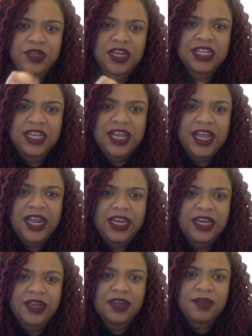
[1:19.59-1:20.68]

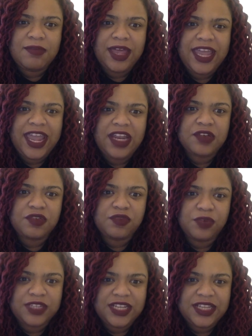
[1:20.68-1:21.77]
decline by
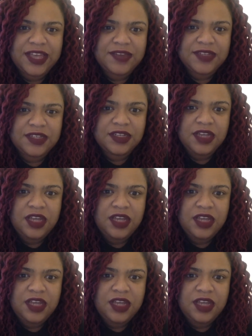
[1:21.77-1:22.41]
814,000.